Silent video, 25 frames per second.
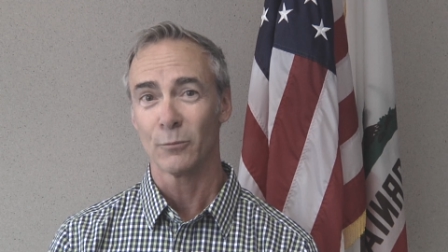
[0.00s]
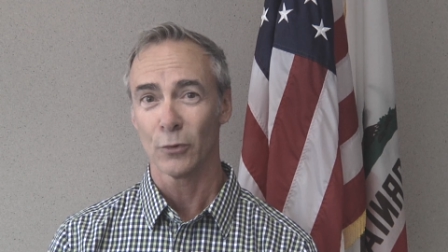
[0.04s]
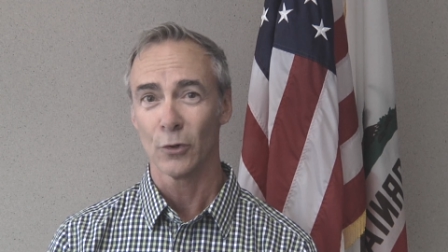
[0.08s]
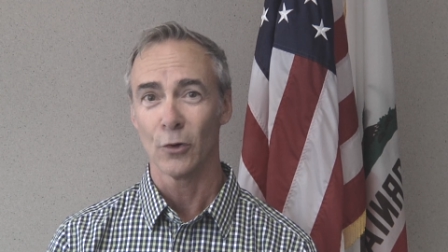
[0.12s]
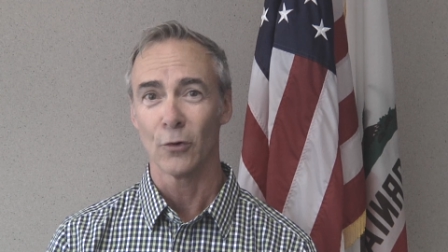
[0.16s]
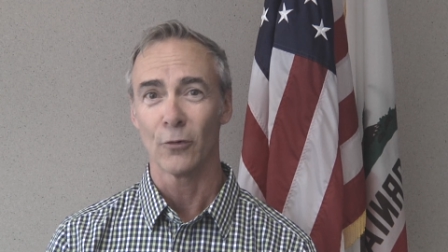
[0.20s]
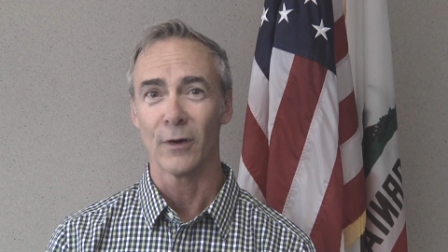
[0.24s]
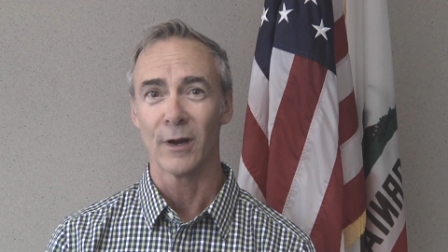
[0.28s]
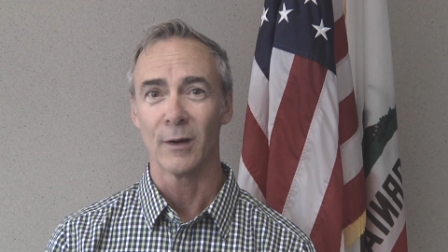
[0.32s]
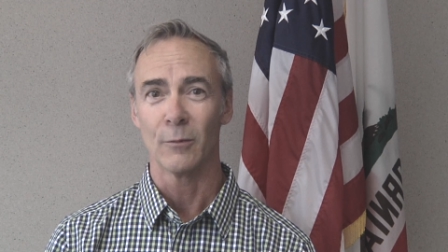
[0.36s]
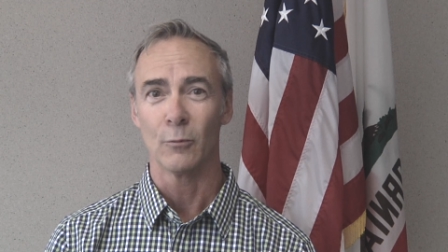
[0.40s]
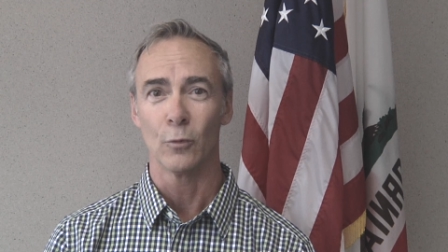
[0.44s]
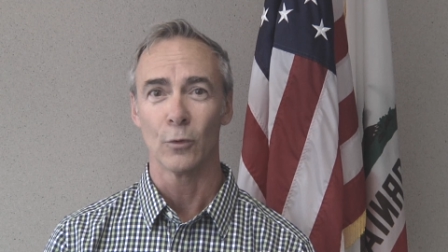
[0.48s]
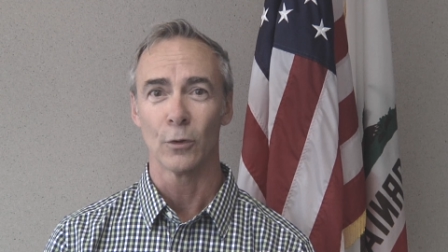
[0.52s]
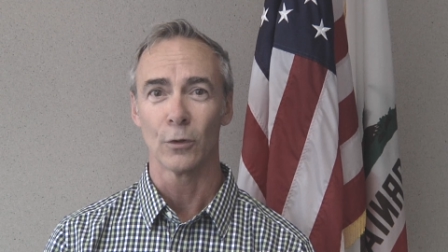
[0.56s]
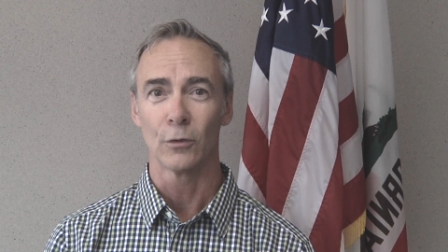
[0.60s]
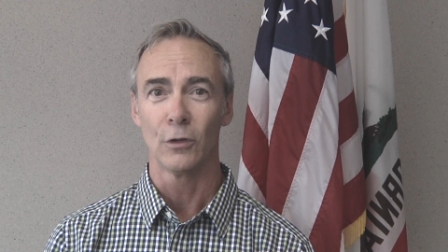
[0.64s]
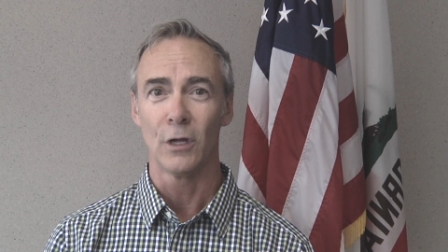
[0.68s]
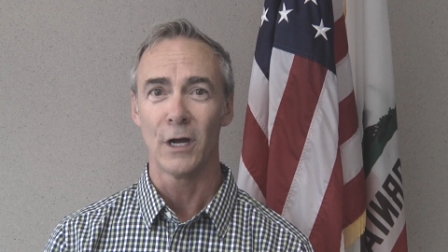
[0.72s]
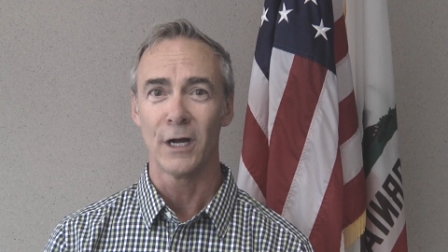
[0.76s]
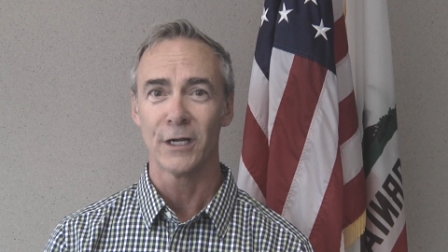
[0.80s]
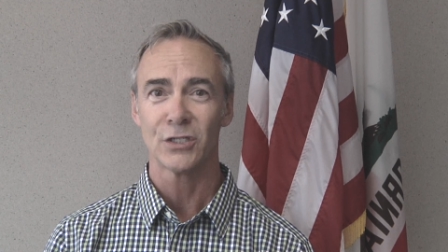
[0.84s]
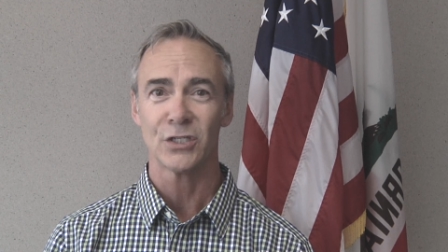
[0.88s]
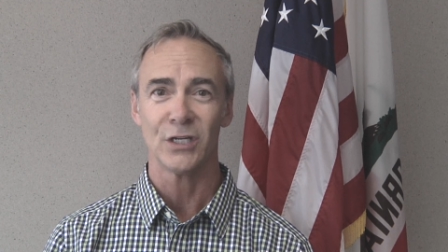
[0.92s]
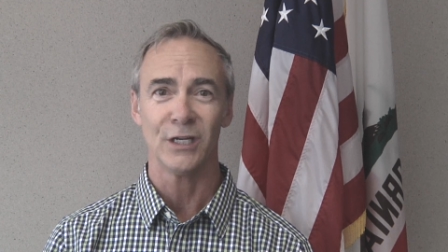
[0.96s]
program we're
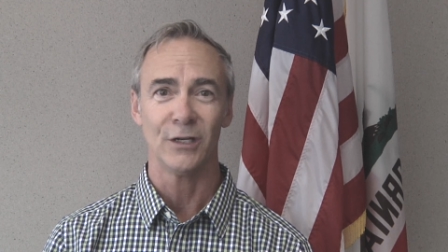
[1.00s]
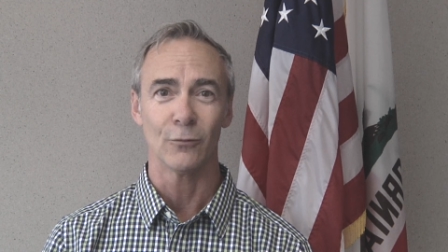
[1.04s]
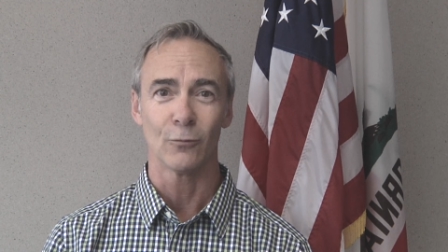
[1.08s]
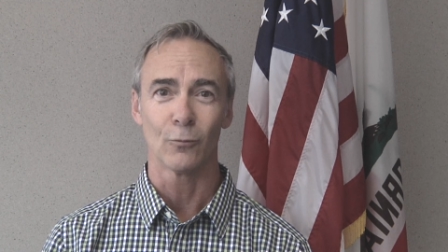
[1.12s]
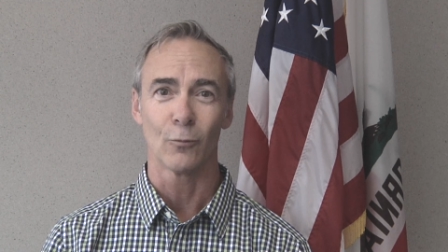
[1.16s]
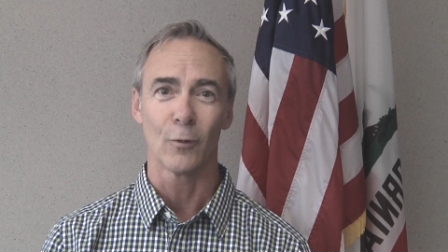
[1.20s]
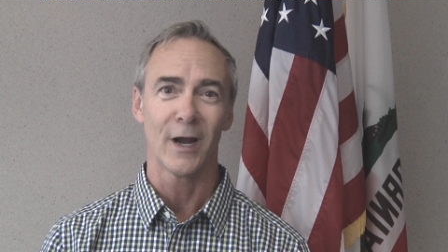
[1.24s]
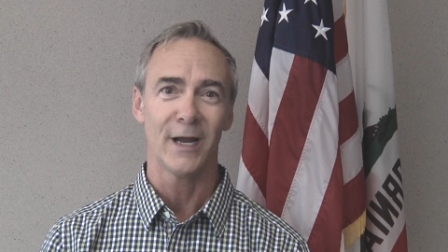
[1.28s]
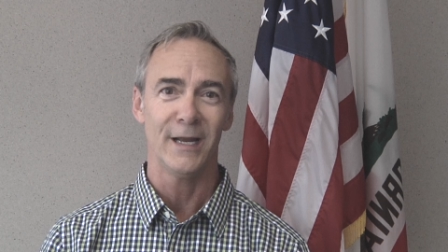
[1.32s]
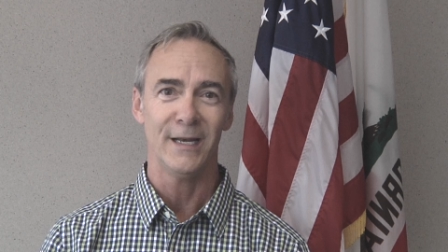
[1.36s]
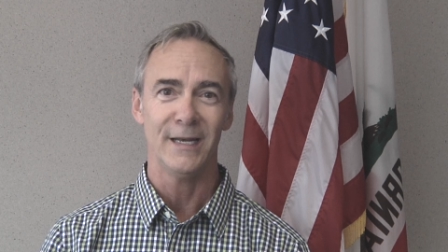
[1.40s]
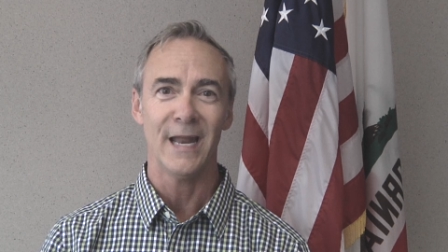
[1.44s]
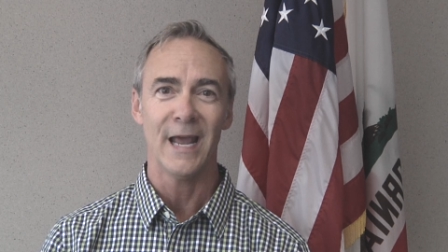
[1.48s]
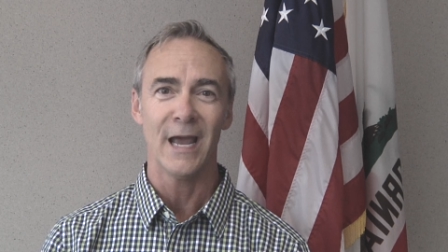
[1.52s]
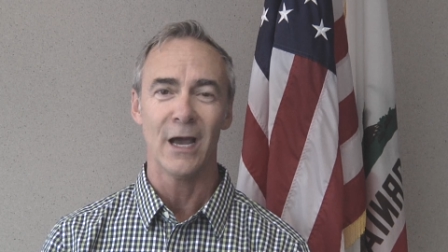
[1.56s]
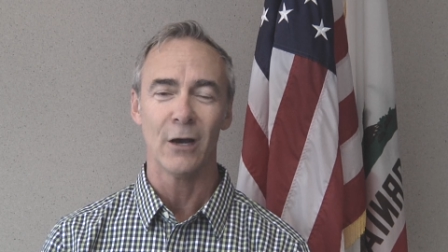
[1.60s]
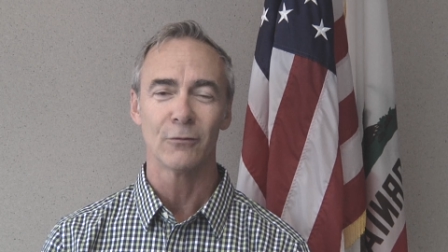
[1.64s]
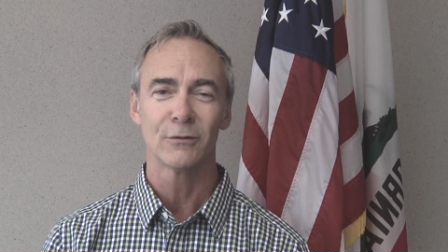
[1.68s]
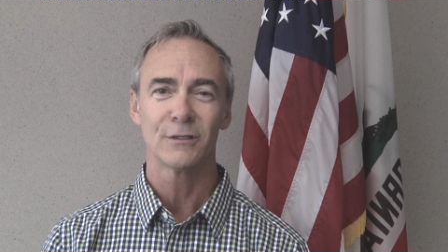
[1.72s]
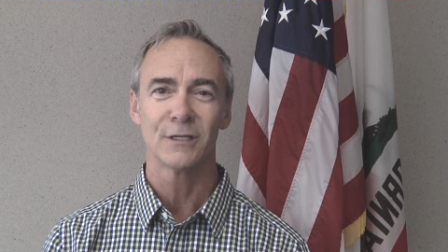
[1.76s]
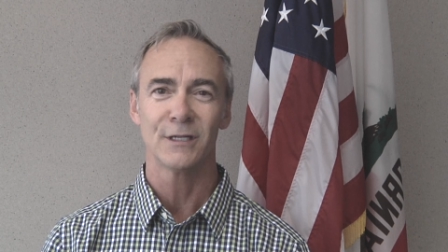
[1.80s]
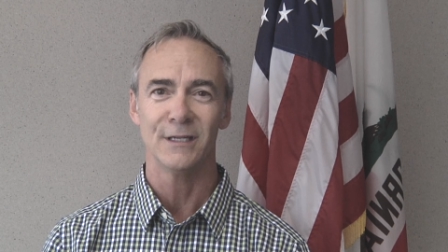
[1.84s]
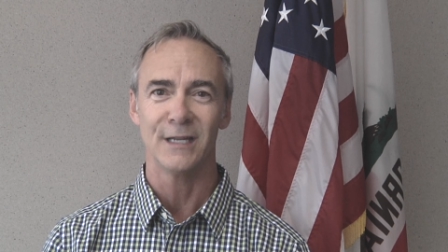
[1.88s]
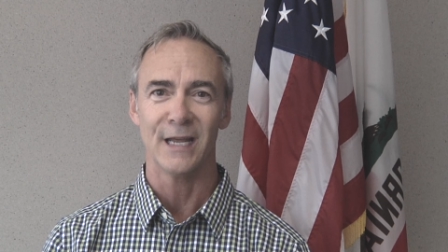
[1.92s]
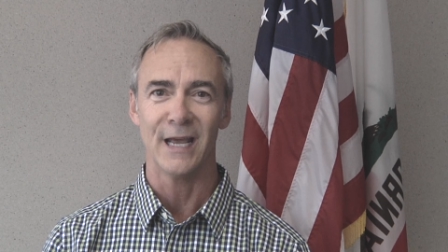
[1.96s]
launching right
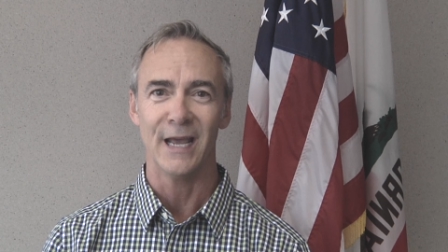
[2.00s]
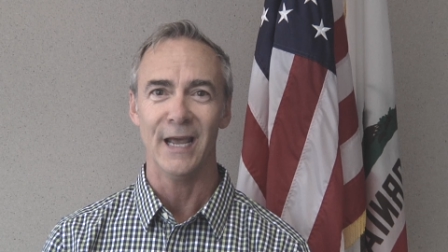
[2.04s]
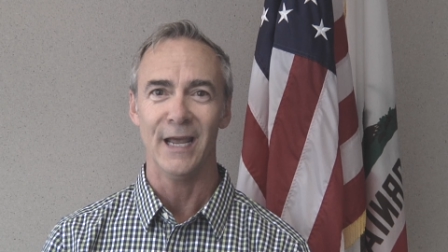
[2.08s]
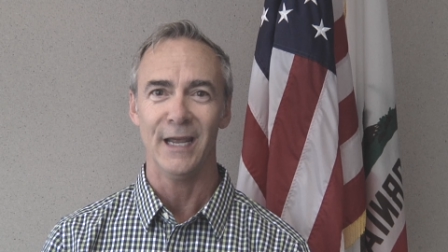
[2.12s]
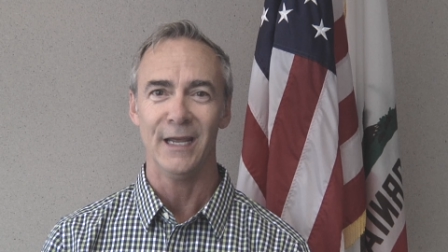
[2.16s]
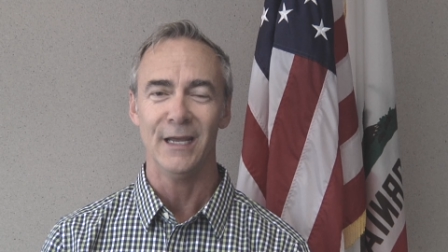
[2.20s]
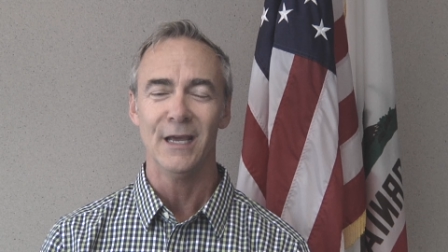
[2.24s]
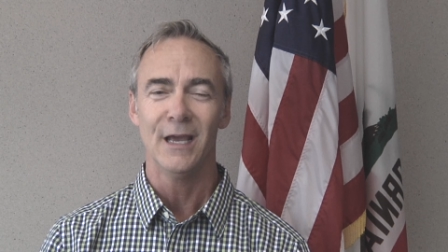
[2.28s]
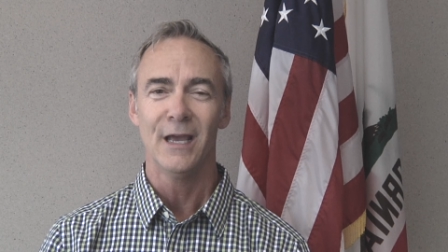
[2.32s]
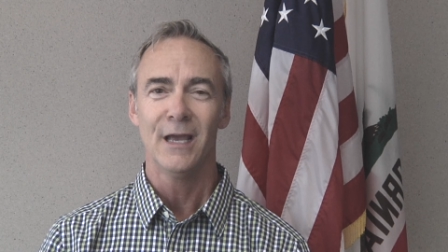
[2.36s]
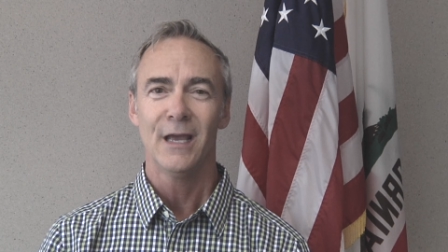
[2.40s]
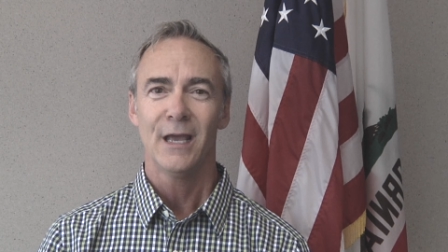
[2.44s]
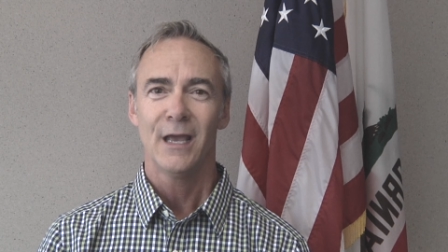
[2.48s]
now today.